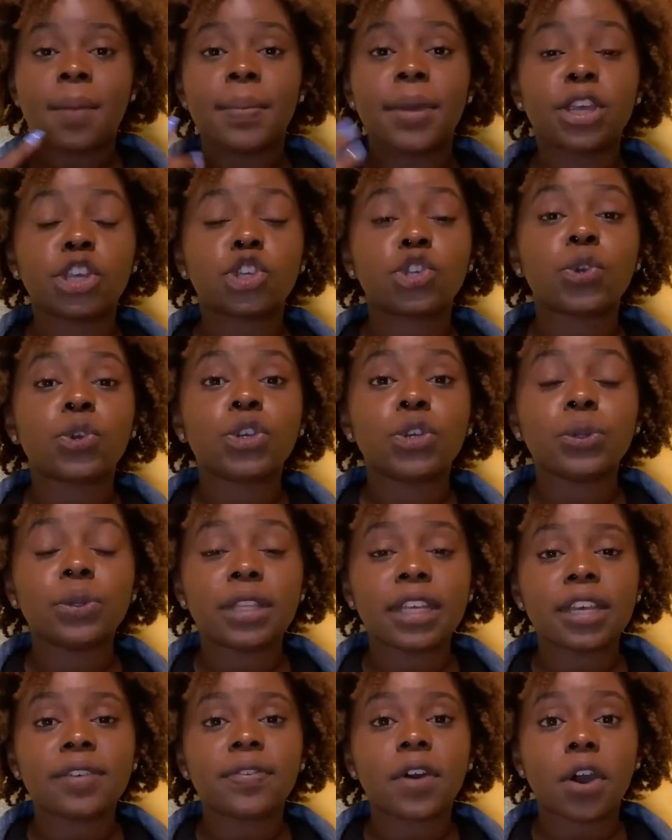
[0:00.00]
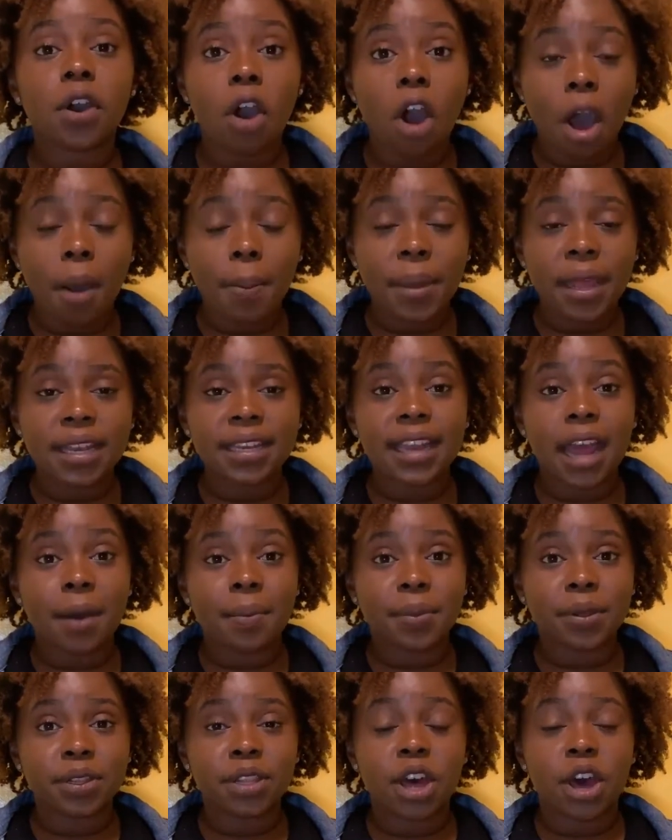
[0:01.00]
make sure you leave a comment
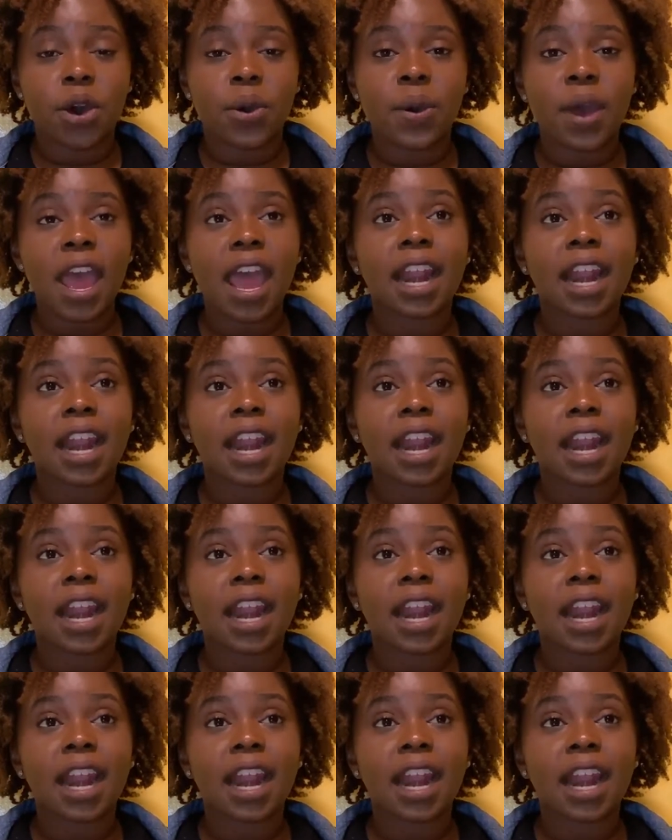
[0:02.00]
down below.